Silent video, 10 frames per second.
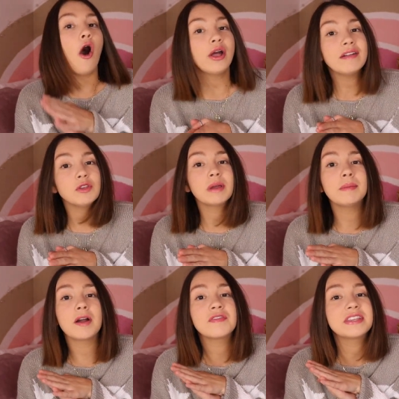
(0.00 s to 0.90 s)
All you have to
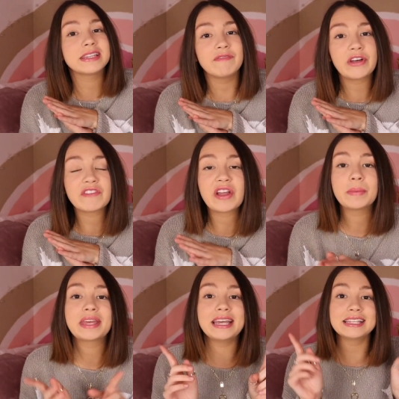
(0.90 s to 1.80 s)
become part of the Sunflower
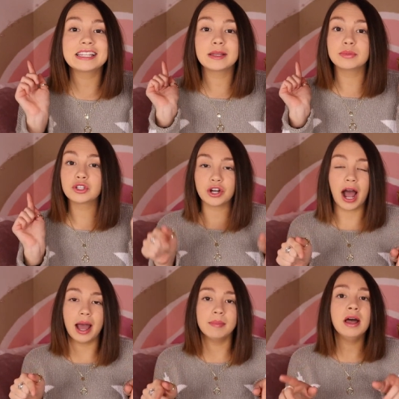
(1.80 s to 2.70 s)
family is
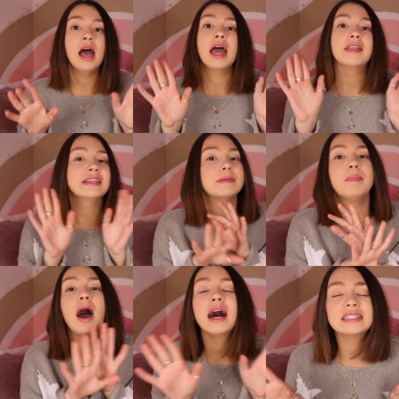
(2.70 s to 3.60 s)
subscribe. It is a
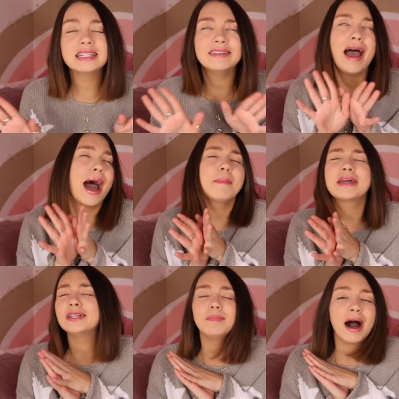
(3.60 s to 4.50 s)
positive,
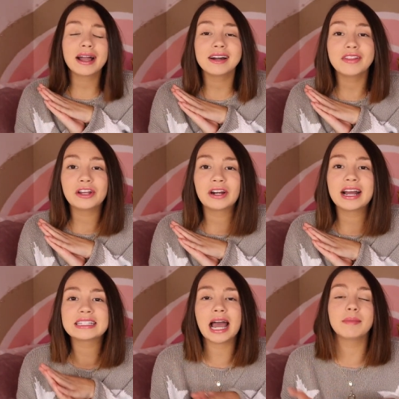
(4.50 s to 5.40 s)
happy little pocket of the
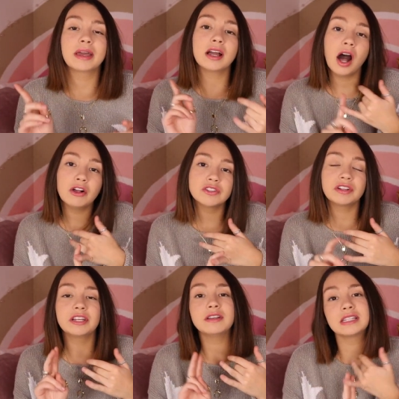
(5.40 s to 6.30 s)
internet. I make college
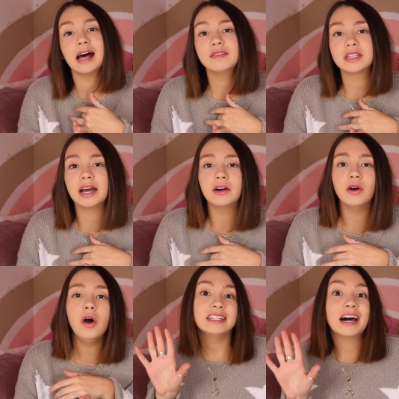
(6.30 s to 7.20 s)
videos,
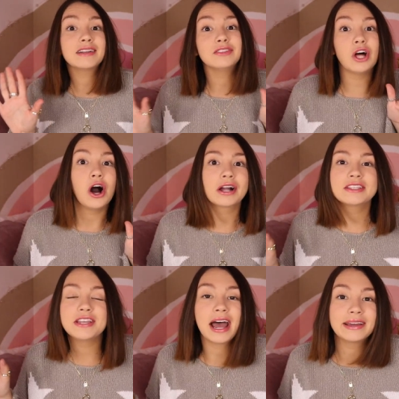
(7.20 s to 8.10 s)
lifestyle, a lot of
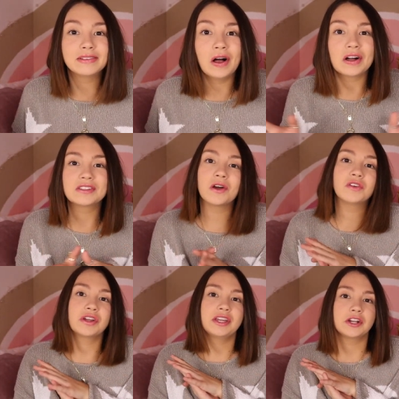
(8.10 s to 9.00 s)
long chatty vlogs
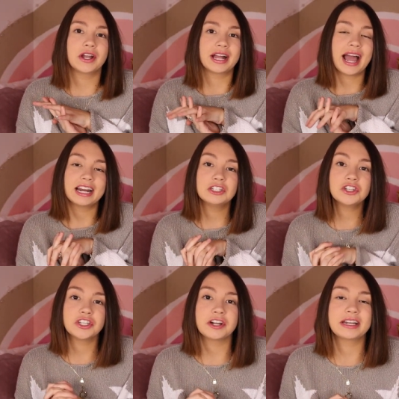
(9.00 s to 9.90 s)
over here and kind of
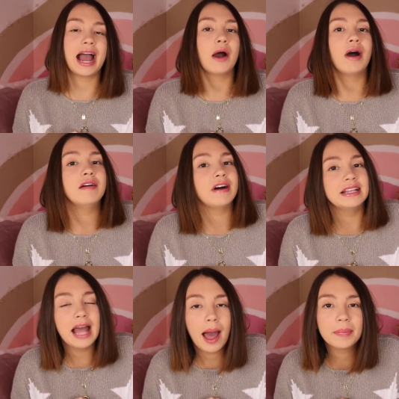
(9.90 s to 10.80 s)
just sharing how I
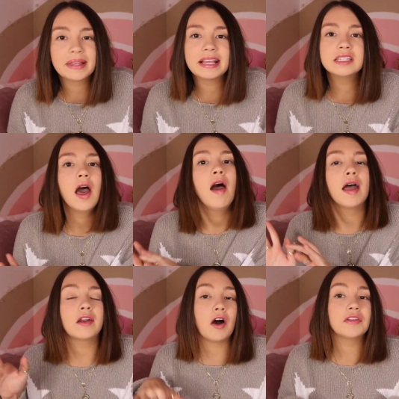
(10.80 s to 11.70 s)
find happiness
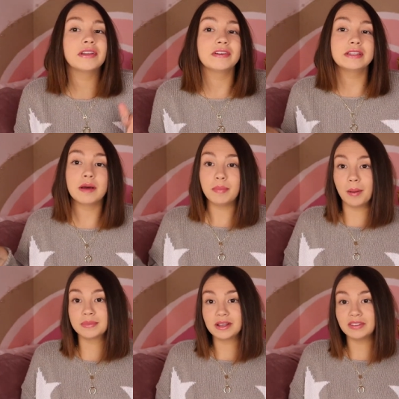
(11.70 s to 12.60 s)
and all the different
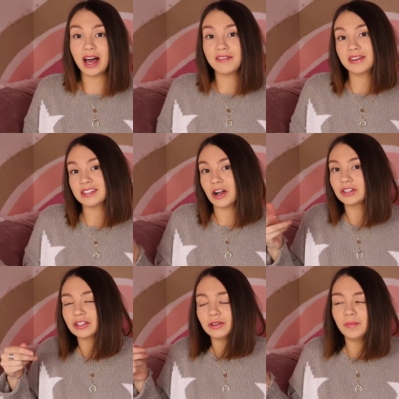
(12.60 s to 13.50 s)
bumps of life is
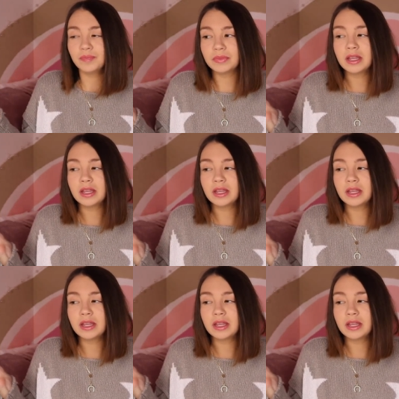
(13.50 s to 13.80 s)
our little